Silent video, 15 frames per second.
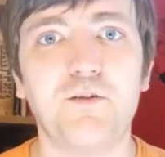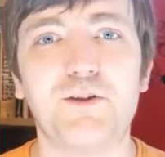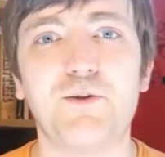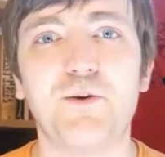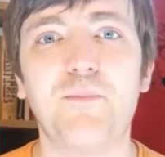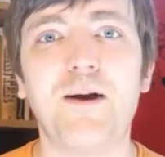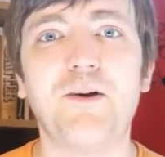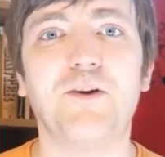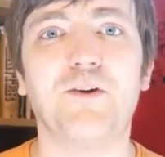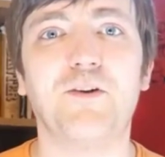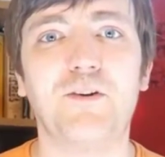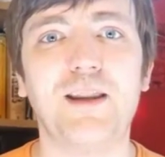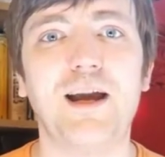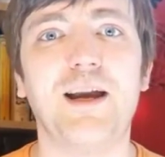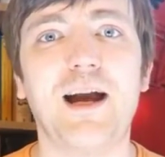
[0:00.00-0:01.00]
over to America
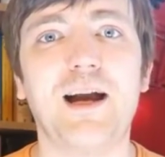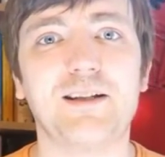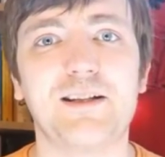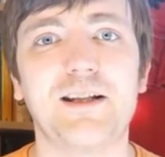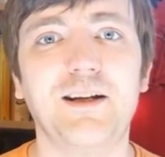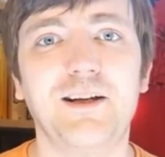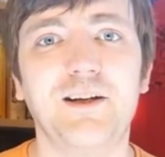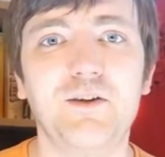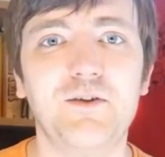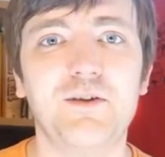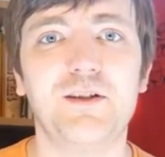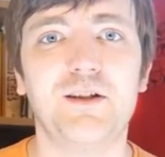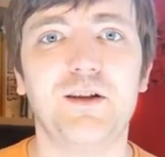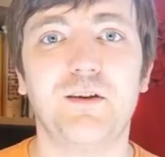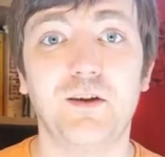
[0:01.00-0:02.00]
and they accidentally
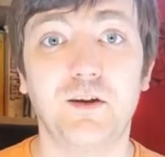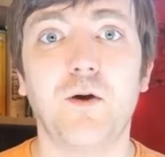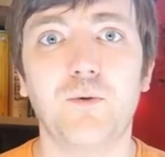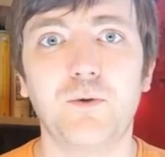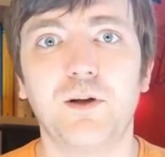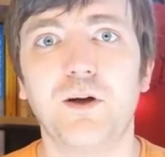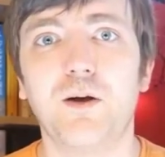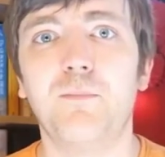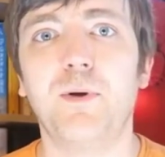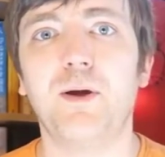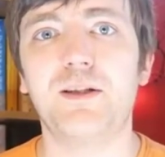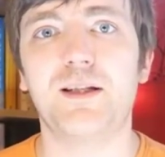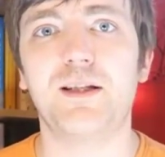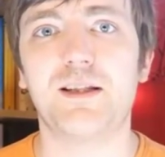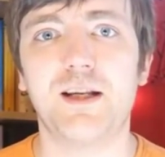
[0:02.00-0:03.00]
used The Golden
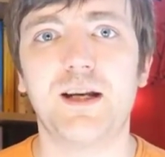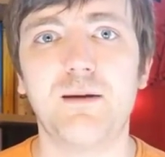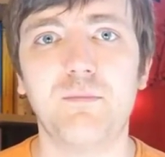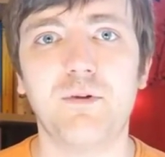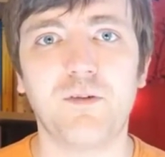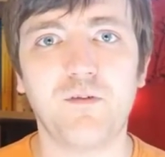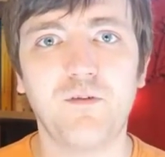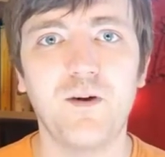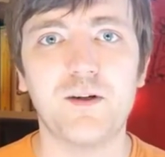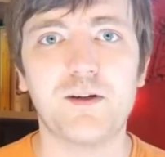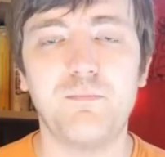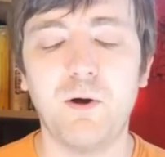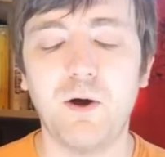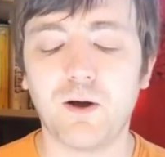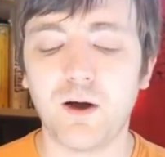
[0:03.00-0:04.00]
Compass as the name of the
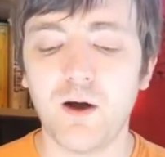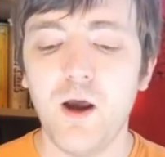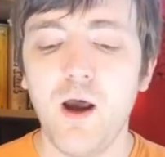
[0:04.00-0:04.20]
first book.